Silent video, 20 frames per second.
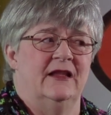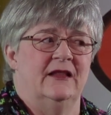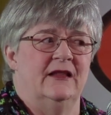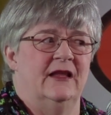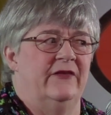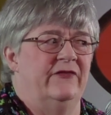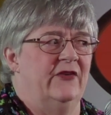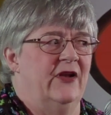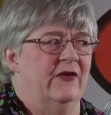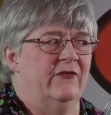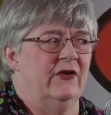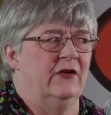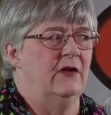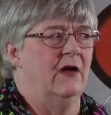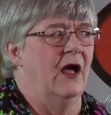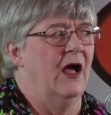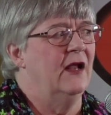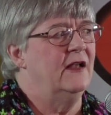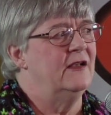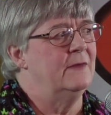They've never
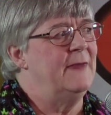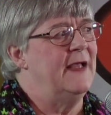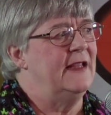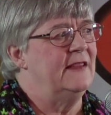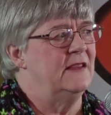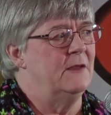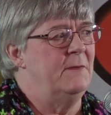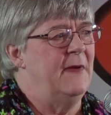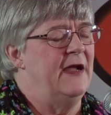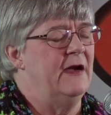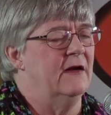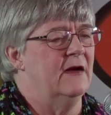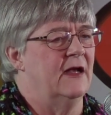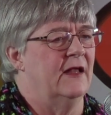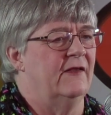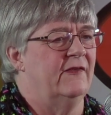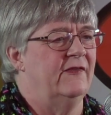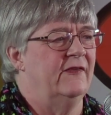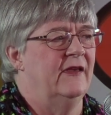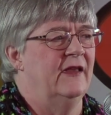talked about the
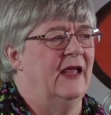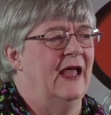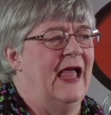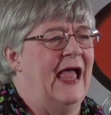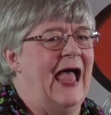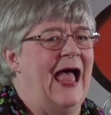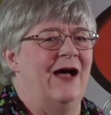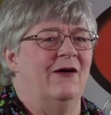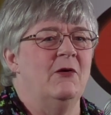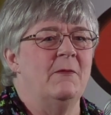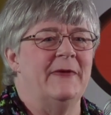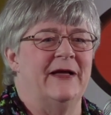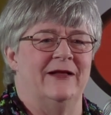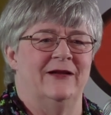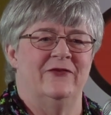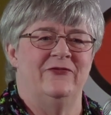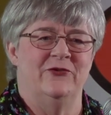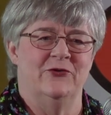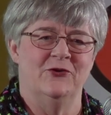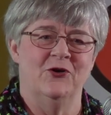parents. How
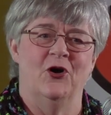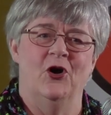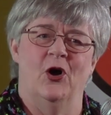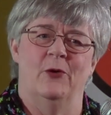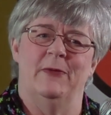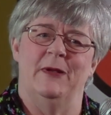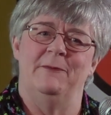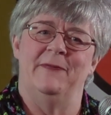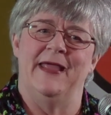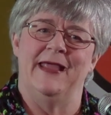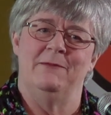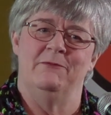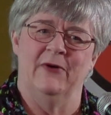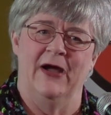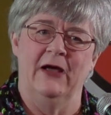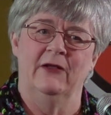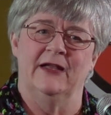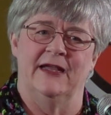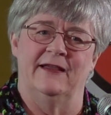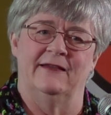about if you go home and bake
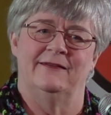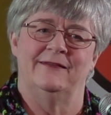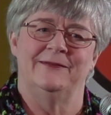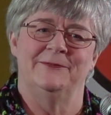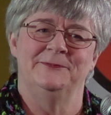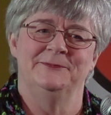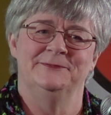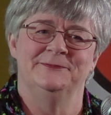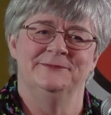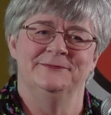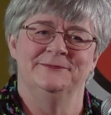brownies?